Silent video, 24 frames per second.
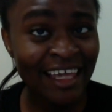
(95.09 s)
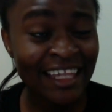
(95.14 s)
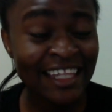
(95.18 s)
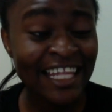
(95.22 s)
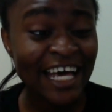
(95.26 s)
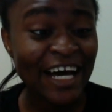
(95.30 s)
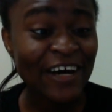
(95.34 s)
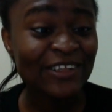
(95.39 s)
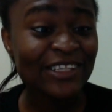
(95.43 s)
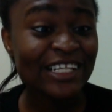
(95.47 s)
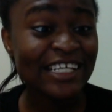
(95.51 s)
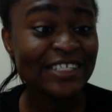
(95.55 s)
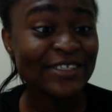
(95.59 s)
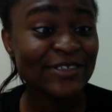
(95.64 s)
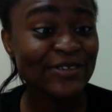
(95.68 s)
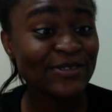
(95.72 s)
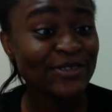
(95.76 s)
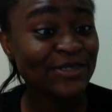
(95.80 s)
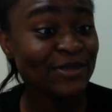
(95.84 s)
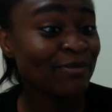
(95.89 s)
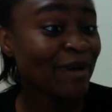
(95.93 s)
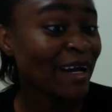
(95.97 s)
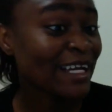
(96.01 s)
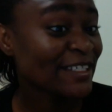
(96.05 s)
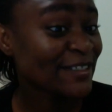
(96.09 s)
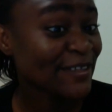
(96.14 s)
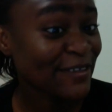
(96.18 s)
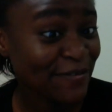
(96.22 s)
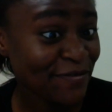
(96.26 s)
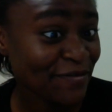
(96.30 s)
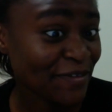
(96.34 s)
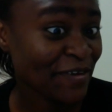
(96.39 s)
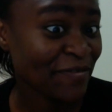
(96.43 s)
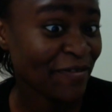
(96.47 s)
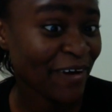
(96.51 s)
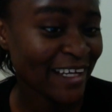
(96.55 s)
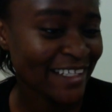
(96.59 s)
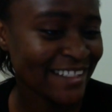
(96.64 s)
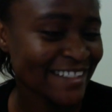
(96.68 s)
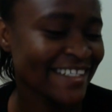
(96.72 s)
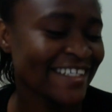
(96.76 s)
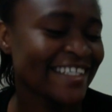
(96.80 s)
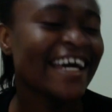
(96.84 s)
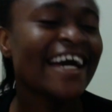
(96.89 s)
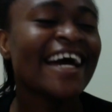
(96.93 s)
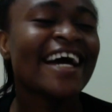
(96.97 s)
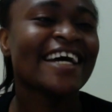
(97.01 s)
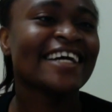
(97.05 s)
Now let's go to my third favorite
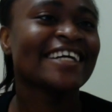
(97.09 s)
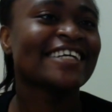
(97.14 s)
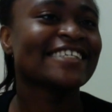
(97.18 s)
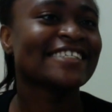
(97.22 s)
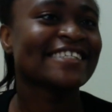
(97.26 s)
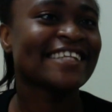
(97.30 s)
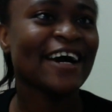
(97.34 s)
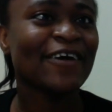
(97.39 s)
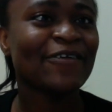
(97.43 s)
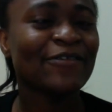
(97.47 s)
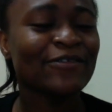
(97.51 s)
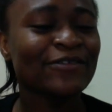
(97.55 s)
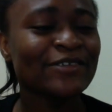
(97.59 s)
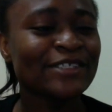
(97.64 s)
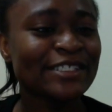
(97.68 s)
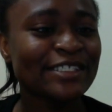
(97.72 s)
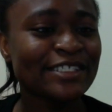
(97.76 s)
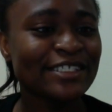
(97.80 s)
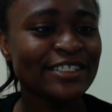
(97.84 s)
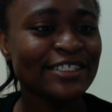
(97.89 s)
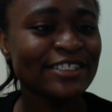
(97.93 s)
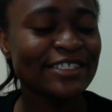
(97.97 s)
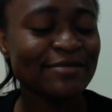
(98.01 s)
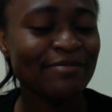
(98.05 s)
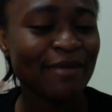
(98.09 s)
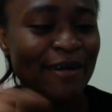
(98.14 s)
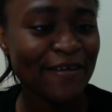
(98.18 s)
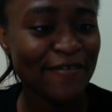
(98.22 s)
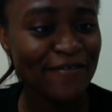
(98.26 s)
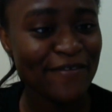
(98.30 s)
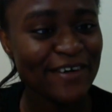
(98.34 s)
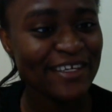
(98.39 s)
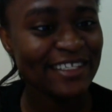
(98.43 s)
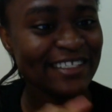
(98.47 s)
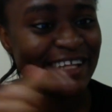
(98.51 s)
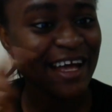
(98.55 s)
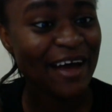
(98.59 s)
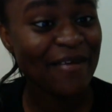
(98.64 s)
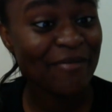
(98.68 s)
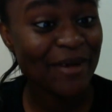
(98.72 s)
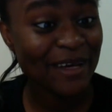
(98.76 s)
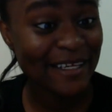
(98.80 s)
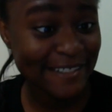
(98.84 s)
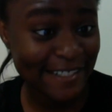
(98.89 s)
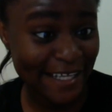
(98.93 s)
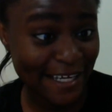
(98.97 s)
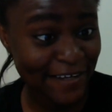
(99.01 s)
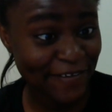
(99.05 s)
scene, because that was just my first and
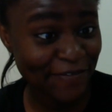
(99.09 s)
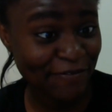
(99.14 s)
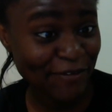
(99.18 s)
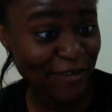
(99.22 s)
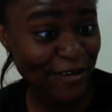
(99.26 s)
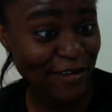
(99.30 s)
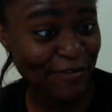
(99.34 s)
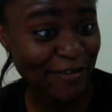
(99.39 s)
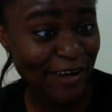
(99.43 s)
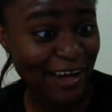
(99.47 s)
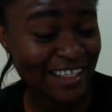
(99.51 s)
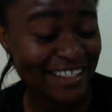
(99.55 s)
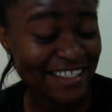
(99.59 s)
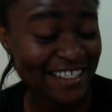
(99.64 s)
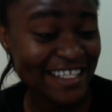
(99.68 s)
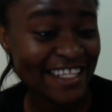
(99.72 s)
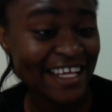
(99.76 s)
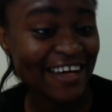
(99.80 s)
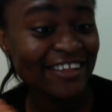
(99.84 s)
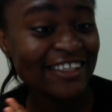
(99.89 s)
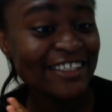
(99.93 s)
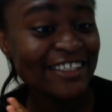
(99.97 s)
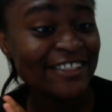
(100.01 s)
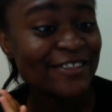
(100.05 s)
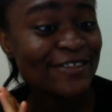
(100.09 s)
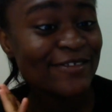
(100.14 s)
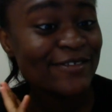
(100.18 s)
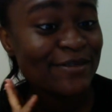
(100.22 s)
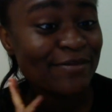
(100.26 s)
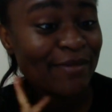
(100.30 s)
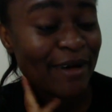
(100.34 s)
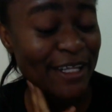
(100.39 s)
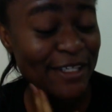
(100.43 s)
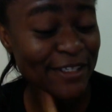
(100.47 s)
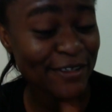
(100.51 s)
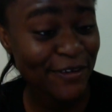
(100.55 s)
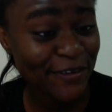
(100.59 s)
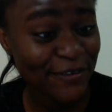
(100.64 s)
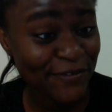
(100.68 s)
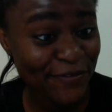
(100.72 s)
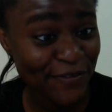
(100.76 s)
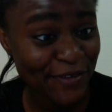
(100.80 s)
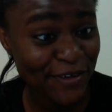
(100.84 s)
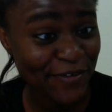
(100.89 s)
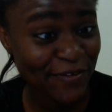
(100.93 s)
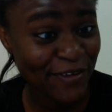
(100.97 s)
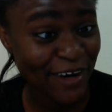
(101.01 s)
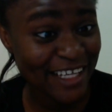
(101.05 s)
my second favorite scene. Now let's go to my third
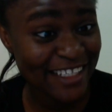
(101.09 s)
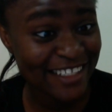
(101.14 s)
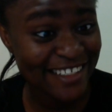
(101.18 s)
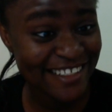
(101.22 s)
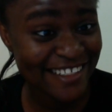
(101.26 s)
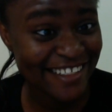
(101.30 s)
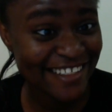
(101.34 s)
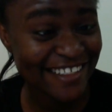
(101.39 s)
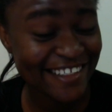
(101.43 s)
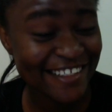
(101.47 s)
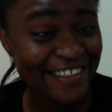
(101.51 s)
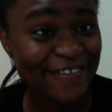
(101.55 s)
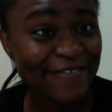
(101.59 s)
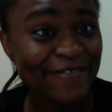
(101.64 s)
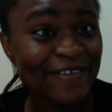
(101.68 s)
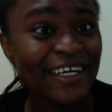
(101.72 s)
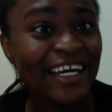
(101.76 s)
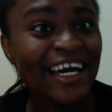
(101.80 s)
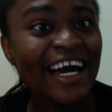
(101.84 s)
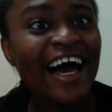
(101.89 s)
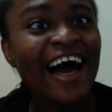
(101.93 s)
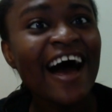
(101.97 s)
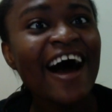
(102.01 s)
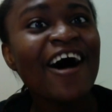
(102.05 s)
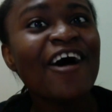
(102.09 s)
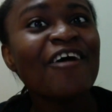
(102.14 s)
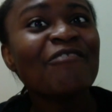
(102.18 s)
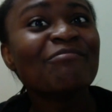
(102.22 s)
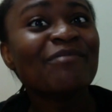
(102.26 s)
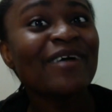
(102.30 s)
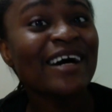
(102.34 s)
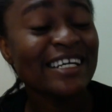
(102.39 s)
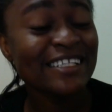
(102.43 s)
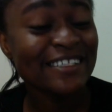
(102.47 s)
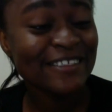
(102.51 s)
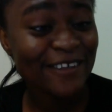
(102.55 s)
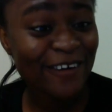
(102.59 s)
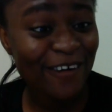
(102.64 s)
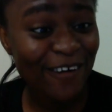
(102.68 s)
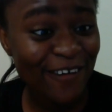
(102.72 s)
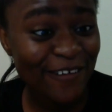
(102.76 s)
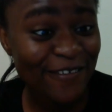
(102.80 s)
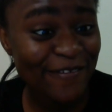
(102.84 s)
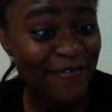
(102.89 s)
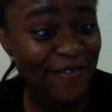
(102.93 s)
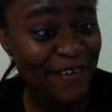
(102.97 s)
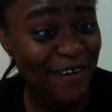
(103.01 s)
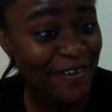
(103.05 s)
favorite scene this week. My
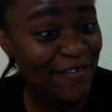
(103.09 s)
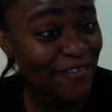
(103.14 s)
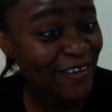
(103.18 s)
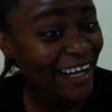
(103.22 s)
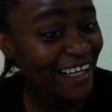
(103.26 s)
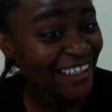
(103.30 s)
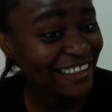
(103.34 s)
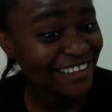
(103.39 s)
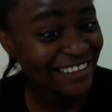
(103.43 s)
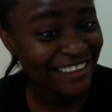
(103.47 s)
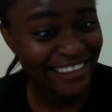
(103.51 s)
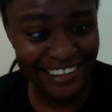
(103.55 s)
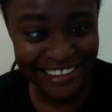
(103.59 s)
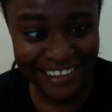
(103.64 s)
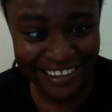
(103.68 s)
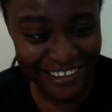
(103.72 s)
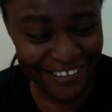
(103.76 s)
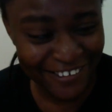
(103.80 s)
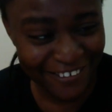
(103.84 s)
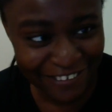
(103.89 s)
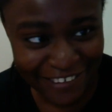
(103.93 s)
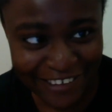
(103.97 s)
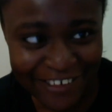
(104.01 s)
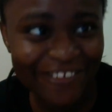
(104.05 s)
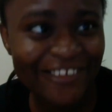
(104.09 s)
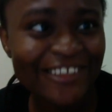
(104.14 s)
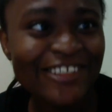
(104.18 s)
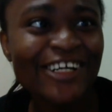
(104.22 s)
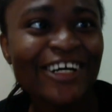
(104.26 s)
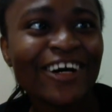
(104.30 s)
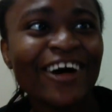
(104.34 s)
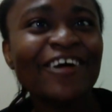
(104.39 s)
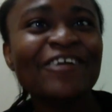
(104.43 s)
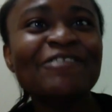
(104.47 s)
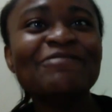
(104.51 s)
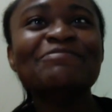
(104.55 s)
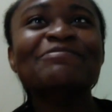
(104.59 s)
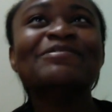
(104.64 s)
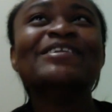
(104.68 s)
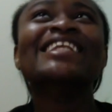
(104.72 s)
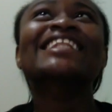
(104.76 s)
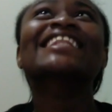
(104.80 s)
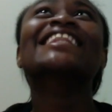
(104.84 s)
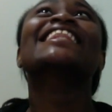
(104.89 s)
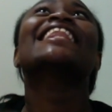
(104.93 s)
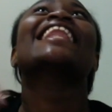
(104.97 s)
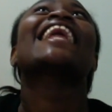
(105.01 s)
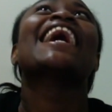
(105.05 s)
third favorite scene this week, which got me
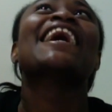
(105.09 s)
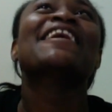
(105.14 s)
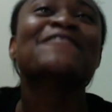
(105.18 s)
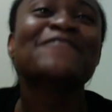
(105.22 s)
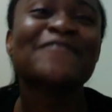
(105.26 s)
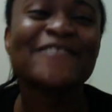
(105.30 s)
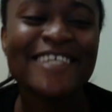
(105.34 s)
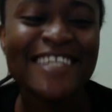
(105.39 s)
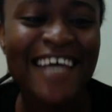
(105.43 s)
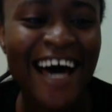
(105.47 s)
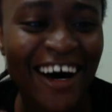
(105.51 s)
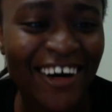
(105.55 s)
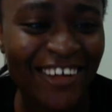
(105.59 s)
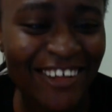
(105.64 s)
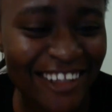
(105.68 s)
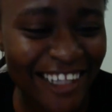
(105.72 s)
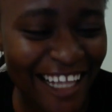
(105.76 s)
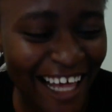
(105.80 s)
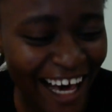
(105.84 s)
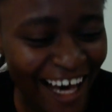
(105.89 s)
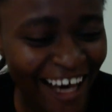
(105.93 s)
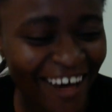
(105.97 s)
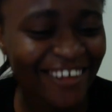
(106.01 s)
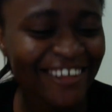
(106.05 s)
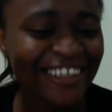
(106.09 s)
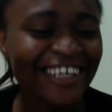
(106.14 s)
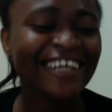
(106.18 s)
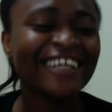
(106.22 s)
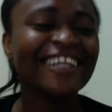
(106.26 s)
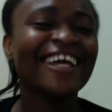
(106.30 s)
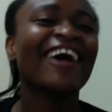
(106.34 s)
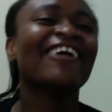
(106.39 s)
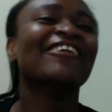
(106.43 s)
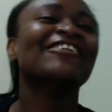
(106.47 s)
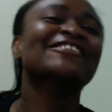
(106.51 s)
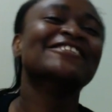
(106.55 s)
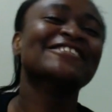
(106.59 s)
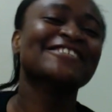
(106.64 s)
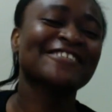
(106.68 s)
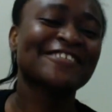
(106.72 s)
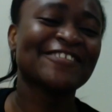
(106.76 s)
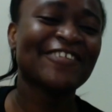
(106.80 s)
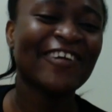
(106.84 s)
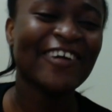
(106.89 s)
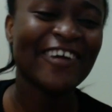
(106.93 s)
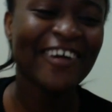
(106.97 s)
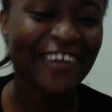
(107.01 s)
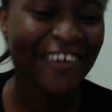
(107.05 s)
laughing out loud, and I was just
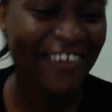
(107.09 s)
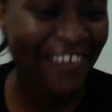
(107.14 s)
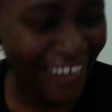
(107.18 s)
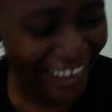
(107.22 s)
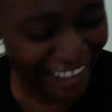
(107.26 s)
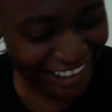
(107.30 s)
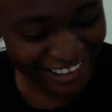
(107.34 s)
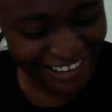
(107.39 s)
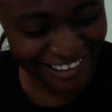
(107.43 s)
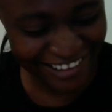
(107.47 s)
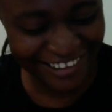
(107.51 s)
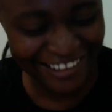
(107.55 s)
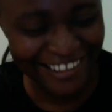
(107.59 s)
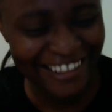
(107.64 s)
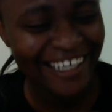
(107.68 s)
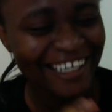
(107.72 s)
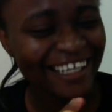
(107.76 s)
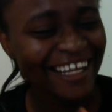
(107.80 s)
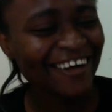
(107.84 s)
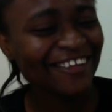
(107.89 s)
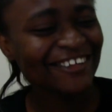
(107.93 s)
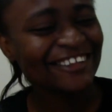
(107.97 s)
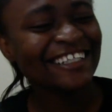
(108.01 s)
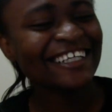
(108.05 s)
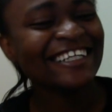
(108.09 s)
going crazy and I was